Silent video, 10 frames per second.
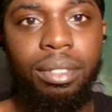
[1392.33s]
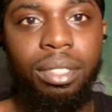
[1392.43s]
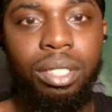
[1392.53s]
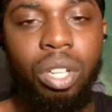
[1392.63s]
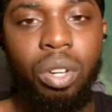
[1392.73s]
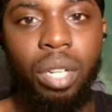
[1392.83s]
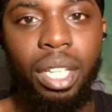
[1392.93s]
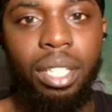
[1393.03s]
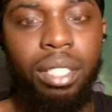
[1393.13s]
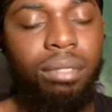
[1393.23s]
So
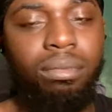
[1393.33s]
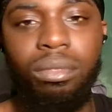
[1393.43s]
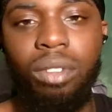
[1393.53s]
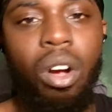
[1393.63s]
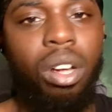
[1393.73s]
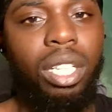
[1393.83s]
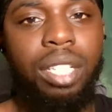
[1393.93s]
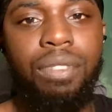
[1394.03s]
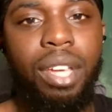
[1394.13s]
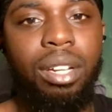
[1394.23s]
all else
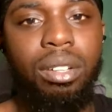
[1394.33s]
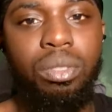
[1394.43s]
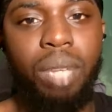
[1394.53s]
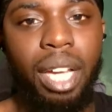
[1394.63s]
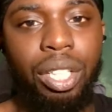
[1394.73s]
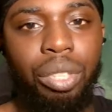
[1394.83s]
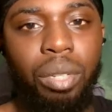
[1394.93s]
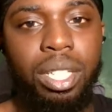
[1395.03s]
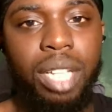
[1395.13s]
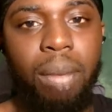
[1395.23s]
fails, we had a
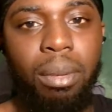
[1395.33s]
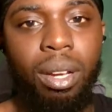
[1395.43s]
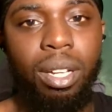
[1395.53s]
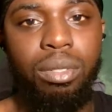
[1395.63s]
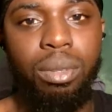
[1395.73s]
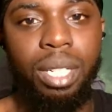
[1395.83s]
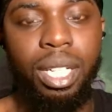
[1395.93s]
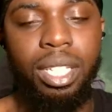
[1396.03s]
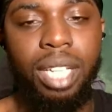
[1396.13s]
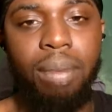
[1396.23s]
short stop loss, we would
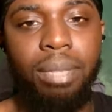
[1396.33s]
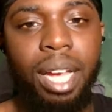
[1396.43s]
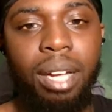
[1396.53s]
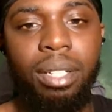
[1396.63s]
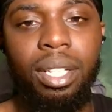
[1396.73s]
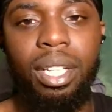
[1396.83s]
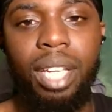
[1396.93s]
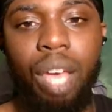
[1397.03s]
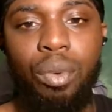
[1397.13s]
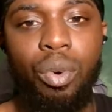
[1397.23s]
get stopped out,
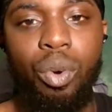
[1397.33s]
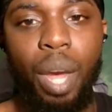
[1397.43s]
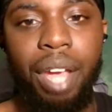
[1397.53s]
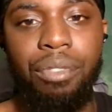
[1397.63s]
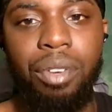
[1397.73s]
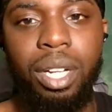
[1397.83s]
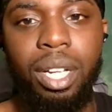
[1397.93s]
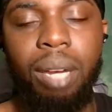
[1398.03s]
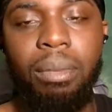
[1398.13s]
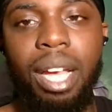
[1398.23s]
and we would wait for it to
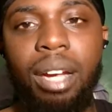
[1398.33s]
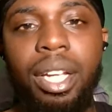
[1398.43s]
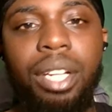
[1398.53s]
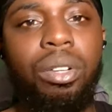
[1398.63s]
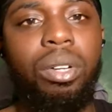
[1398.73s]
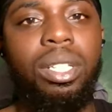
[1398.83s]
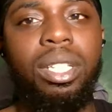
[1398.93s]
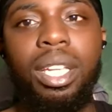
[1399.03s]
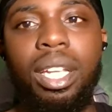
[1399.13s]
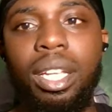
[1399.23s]
come down here in order to
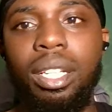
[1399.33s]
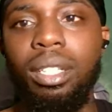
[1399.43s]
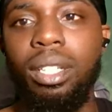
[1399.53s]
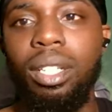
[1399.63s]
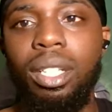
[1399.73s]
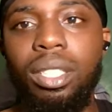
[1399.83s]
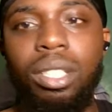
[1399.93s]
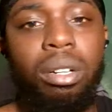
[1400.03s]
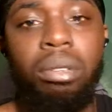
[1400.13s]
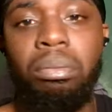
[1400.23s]
get in.
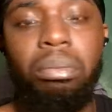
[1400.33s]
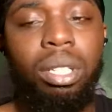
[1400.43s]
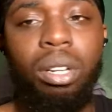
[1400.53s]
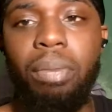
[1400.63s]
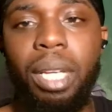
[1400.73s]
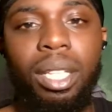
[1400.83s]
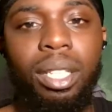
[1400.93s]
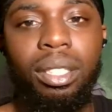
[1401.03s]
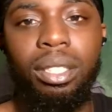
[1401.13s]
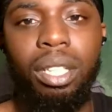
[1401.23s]
So no
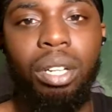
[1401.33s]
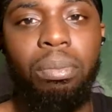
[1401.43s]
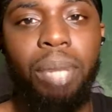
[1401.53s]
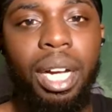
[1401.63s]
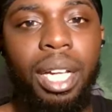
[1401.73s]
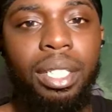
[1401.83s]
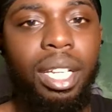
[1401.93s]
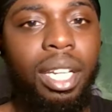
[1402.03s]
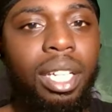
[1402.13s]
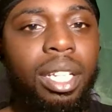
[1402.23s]
biggie, but
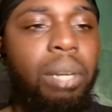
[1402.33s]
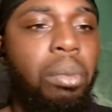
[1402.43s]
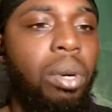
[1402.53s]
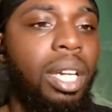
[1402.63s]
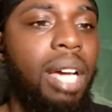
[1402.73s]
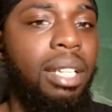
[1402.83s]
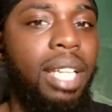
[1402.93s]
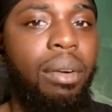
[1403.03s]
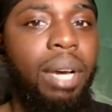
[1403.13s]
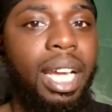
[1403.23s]
it didn't end up working out
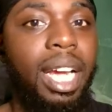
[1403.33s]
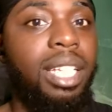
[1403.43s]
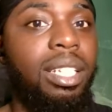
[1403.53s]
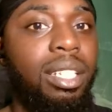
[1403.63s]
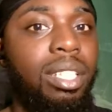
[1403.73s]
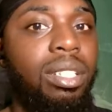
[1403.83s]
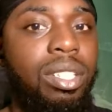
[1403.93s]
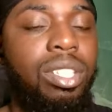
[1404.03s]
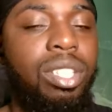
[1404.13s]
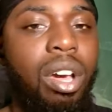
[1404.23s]
that way. And I
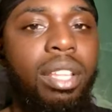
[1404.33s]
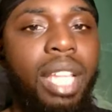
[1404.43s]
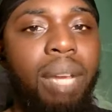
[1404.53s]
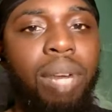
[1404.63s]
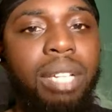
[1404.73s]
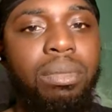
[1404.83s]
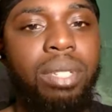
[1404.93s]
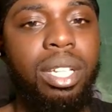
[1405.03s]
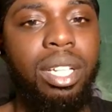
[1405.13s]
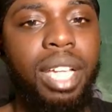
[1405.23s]
saw that price was
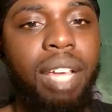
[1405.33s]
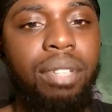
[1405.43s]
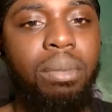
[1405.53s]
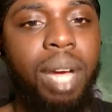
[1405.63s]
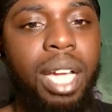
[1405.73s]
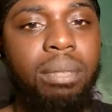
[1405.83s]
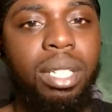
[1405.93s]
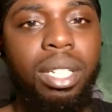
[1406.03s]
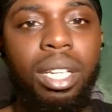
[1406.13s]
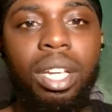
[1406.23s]
going to definitely
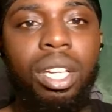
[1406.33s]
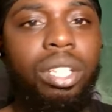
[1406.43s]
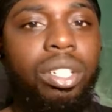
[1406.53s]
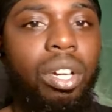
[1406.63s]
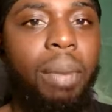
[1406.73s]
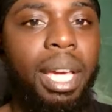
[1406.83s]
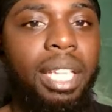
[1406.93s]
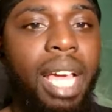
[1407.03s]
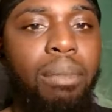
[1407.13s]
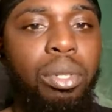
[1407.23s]
possibly, make
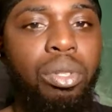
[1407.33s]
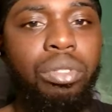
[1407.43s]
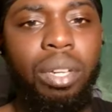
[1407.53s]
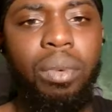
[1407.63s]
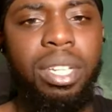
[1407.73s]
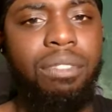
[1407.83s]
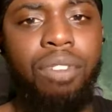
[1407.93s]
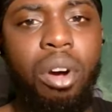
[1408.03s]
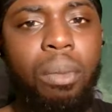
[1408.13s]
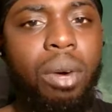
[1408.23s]
that move. It wasn't
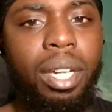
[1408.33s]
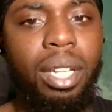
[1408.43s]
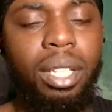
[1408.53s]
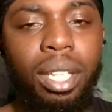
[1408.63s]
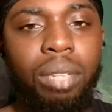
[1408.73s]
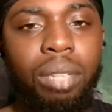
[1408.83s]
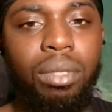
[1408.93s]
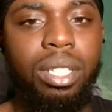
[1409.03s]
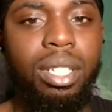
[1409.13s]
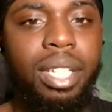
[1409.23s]
FOMO or anything. It
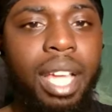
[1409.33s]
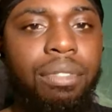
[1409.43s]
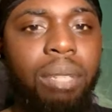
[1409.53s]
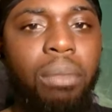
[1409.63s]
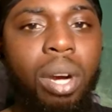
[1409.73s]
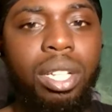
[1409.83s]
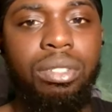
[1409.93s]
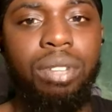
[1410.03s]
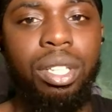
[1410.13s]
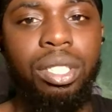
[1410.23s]
was definitely market
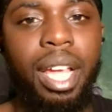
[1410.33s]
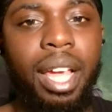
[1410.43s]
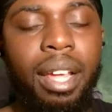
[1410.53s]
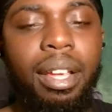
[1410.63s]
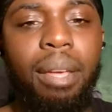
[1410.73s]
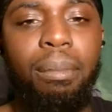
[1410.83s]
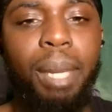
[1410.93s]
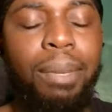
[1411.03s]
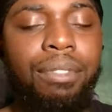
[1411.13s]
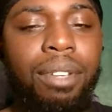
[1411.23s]
structure that
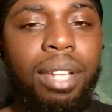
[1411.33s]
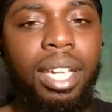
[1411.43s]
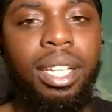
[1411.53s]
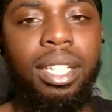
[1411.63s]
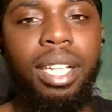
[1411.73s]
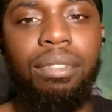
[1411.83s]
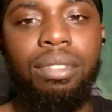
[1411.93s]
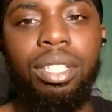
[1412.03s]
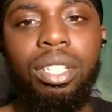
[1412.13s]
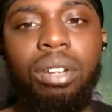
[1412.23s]
made me feel like it could
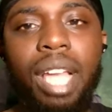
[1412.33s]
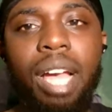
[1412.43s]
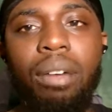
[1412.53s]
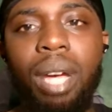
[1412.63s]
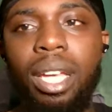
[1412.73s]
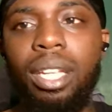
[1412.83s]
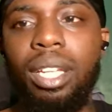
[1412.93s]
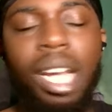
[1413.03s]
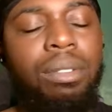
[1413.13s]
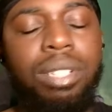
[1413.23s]
definitely go that way.
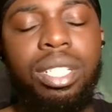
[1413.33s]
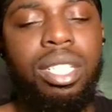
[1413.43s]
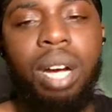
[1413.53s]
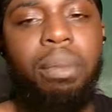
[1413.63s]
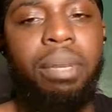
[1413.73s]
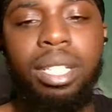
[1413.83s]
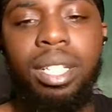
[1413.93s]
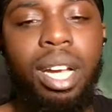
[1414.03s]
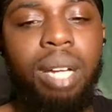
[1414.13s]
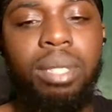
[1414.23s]
And I was just up at the
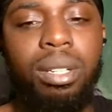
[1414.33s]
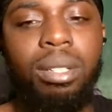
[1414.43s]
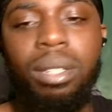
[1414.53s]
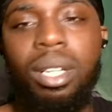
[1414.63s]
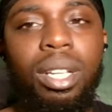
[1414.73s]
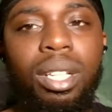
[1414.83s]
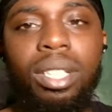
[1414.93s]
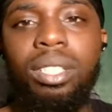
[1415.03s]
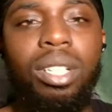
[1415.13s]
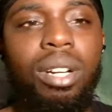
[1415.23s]
time. So,
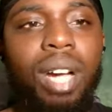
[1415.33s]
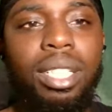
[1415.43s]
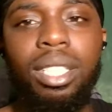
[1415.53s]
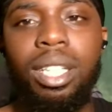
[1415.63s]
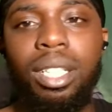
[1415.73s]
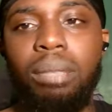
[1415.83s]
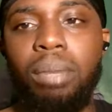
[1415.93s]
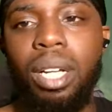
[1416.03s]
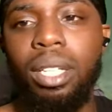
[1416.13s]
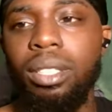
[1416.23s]
I just clicked the
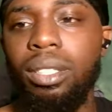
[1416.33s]
button.